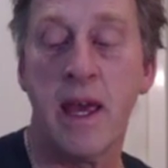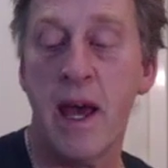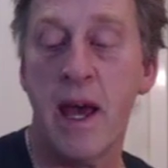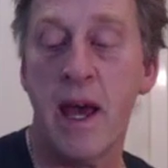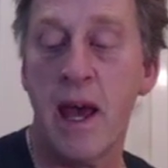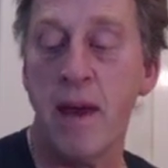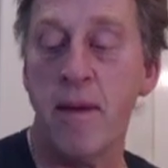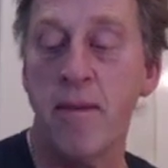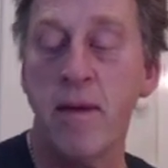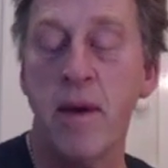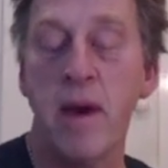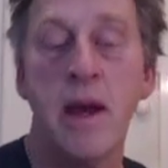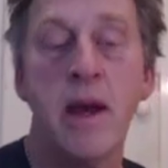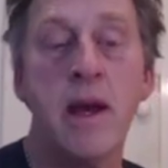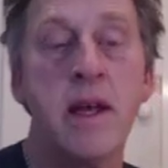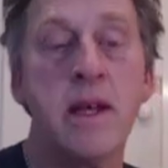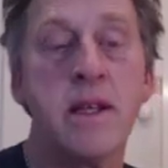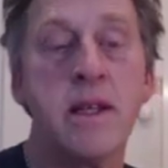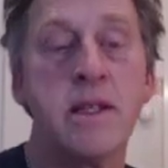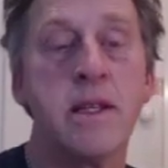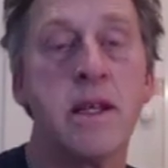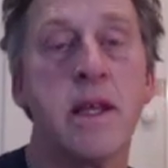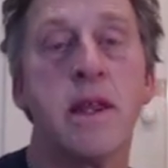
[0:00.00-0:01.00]
game.
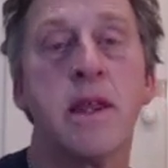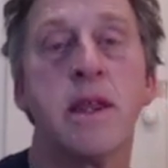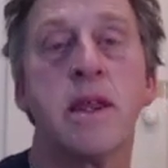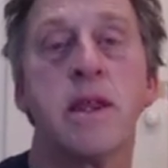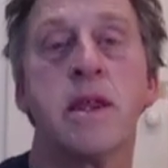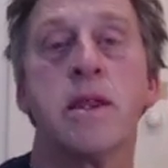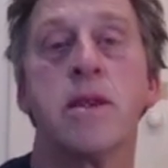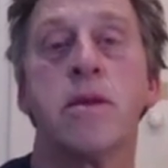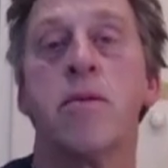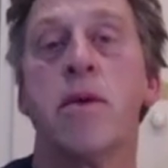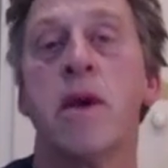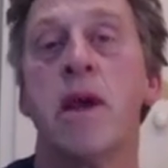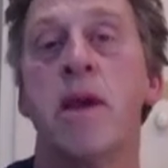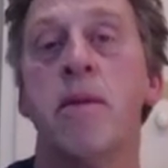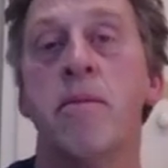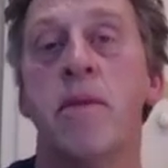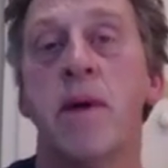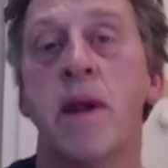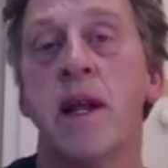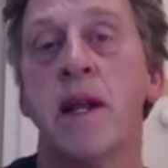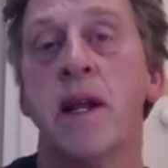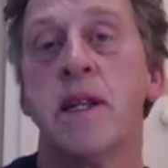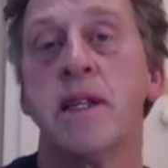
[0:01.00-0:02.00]
It's a
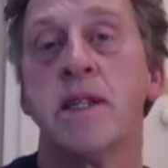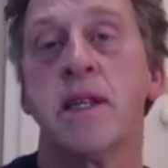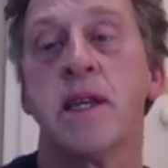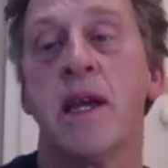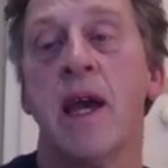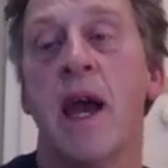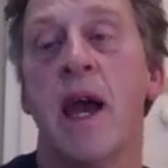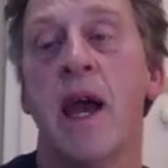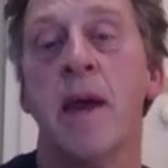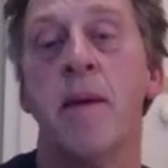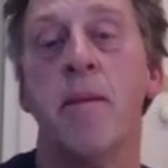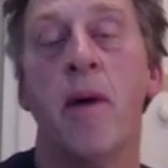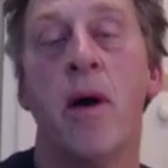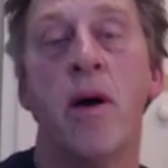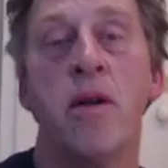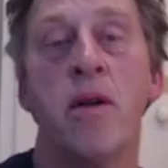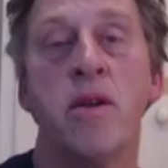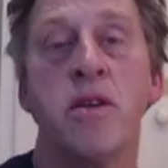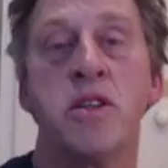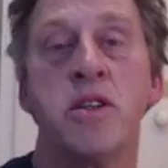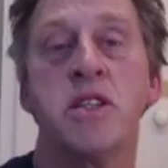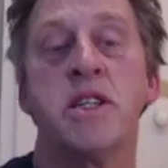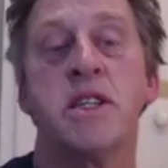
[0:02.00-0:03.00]
3-minute game
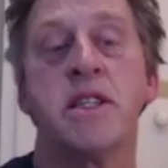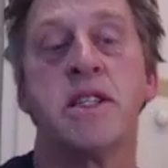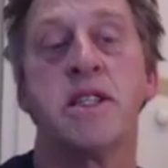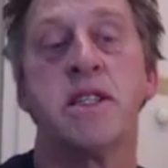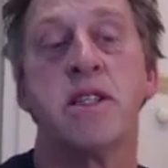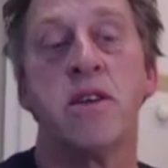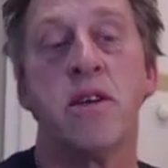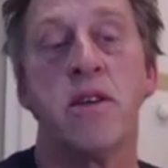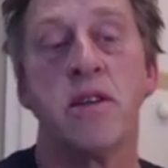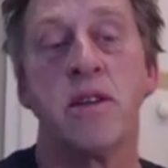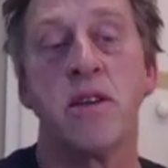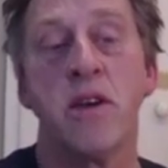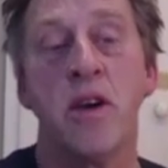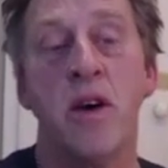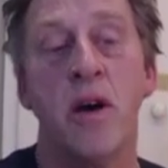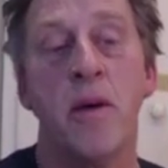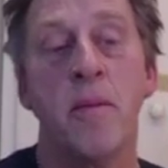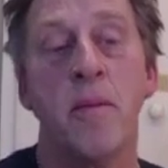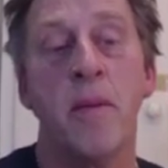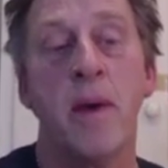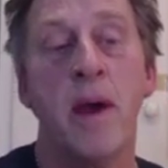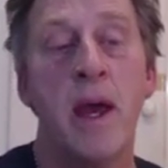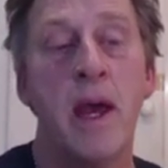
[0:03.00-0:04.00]
on
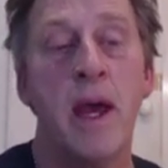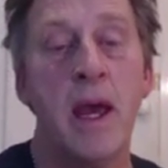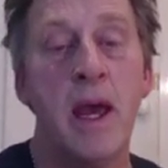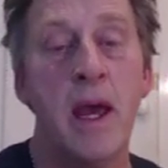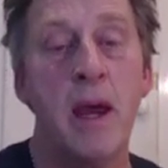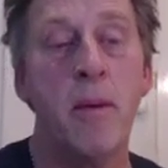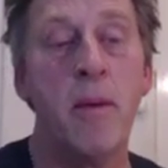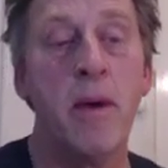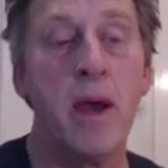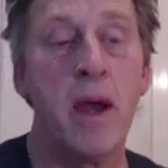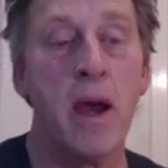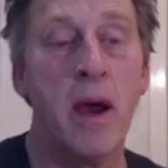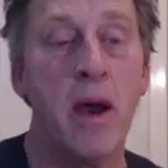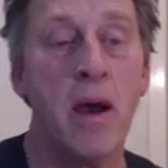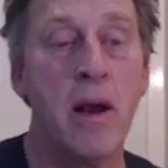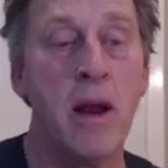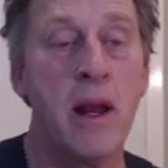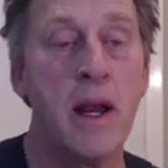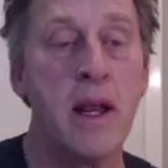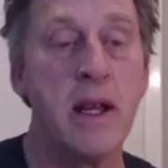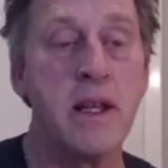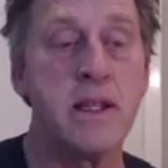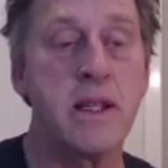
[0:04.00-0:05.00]
chess.com. Here we go.
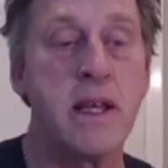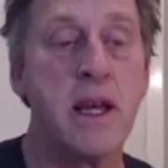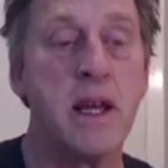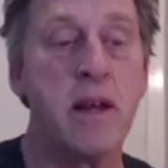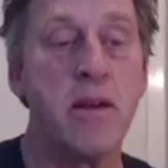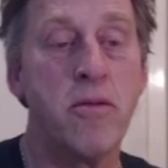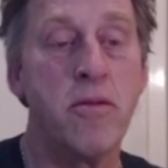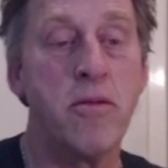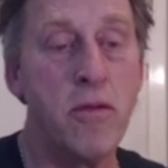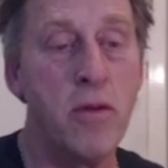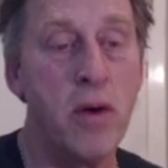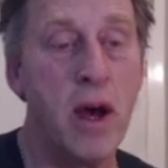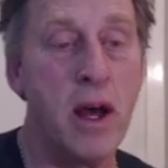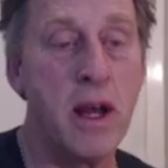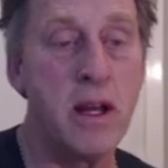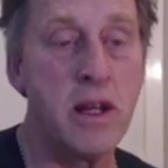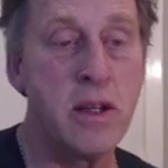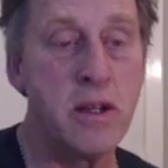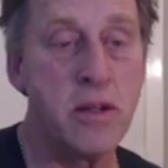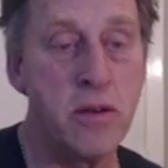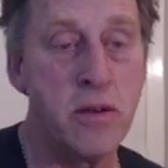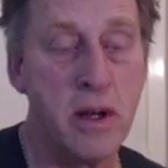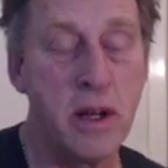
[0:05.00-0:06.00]
Let's get right
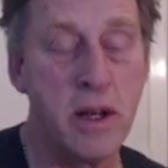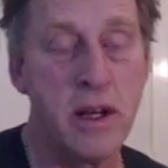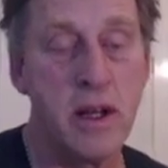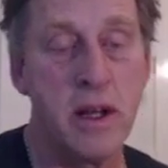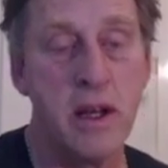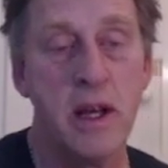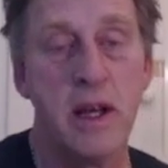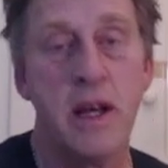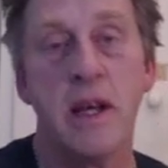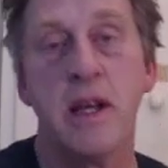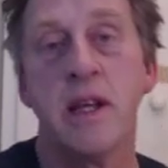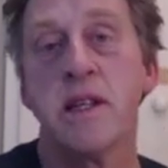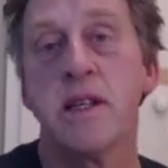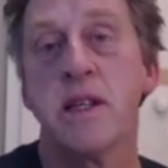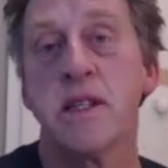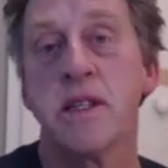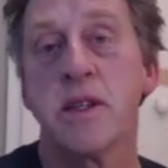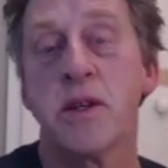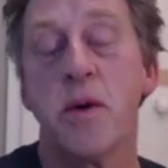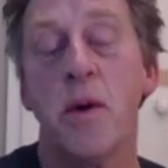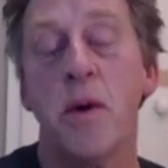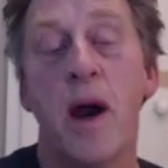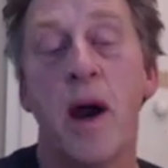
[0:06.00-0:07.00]
into it. So
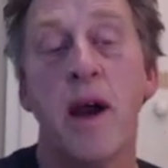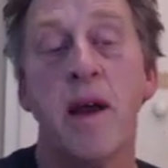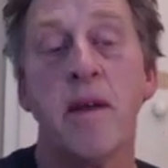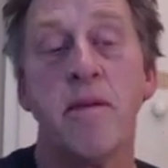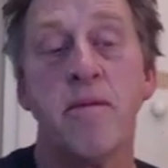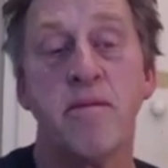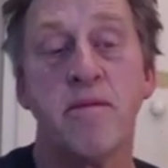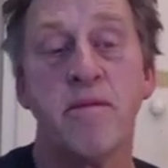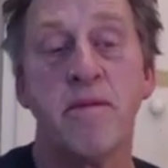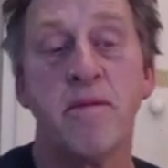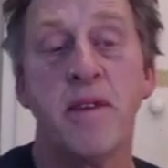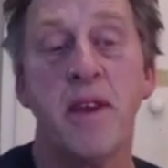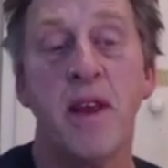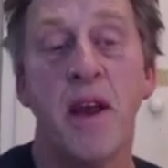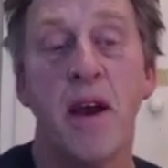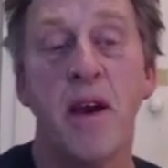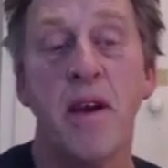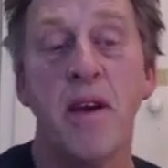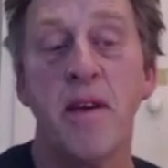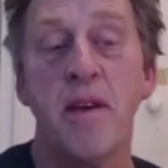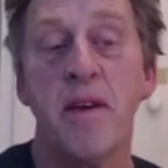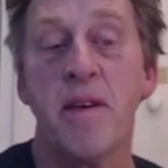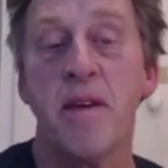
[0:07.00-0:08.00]
it's quite,
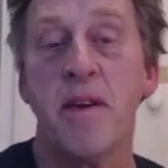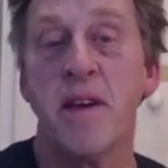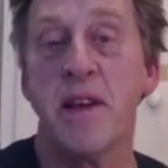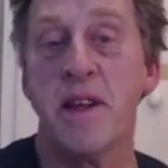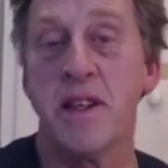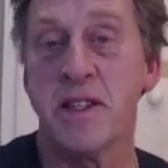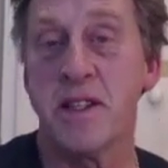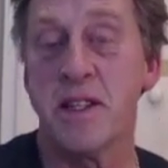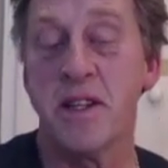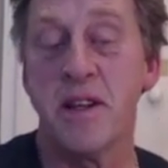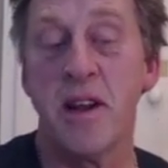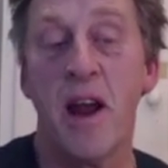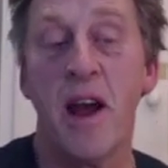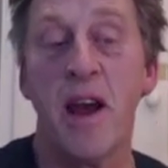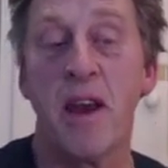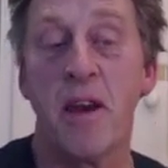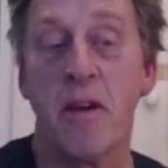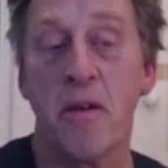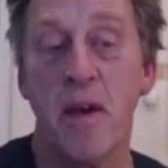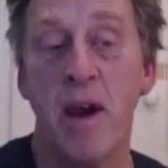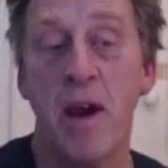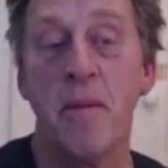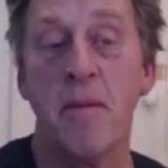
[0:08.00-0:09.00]
it's
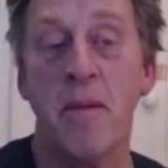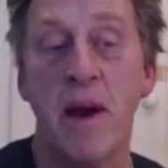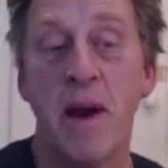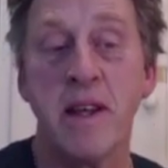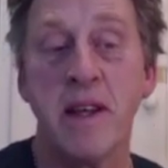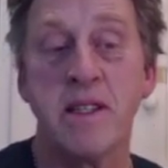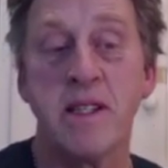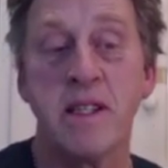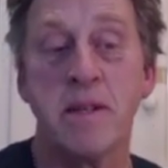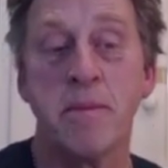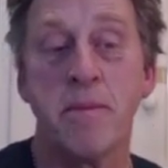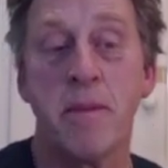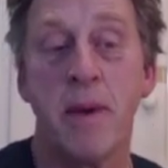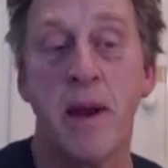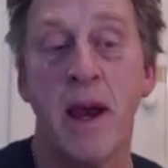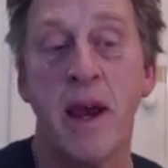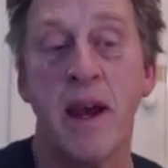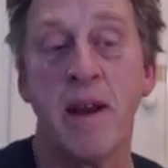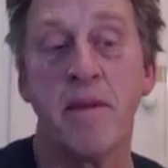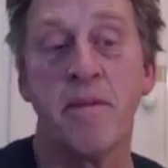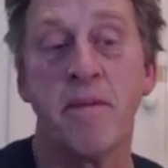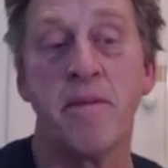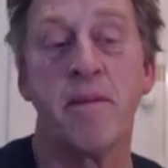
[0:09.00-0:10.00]
like grandmasters
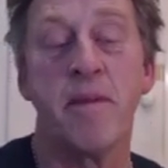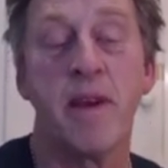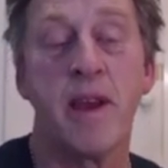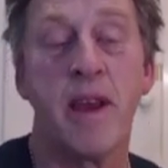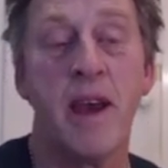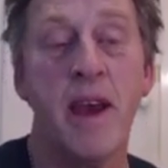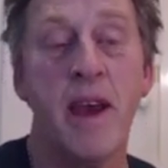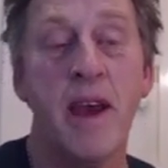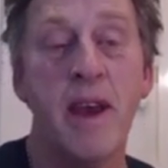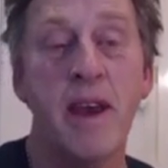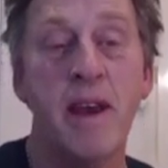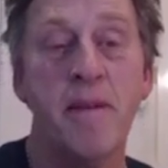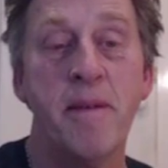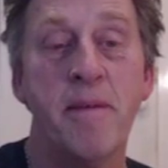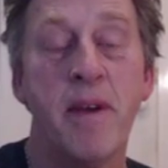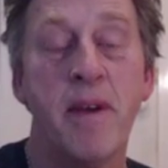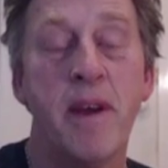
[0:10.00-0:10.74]
playing. Okay.